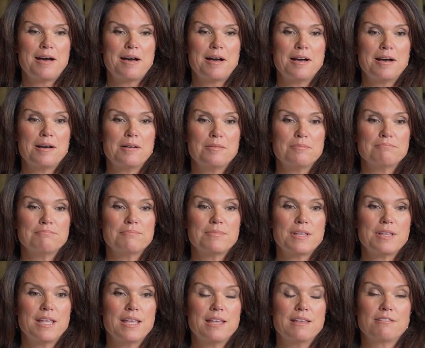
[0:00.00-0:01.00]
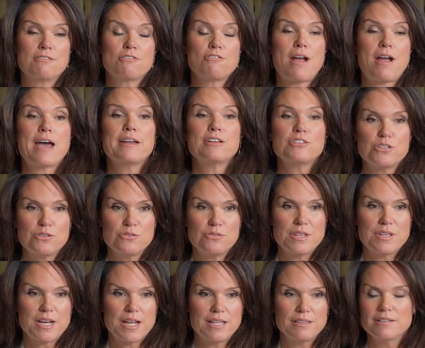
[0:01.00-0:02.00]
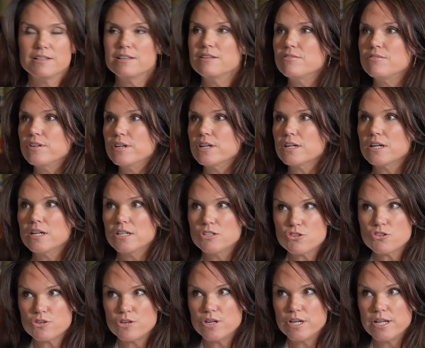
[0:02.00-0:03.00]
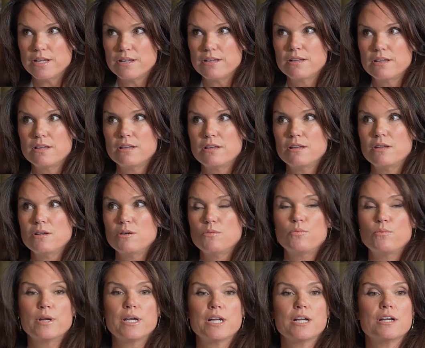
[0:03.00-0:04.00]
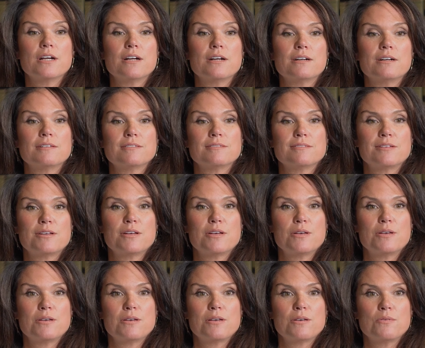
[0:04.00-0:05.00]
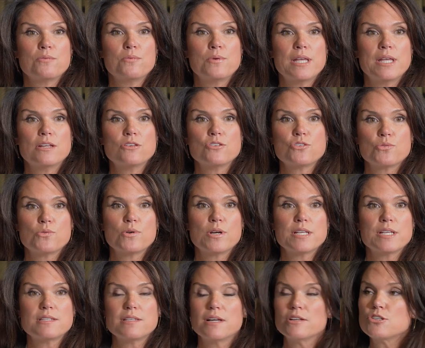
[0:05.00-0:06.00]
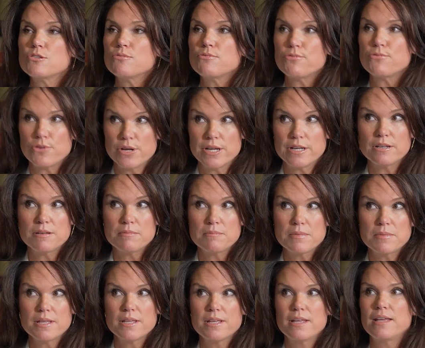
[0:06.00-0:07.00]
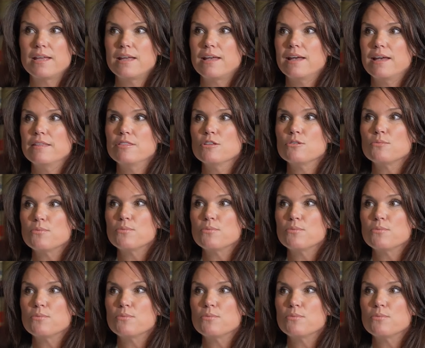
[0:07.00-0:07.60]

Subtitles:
in gratitude that I live in a country where we enjoy such freedom and the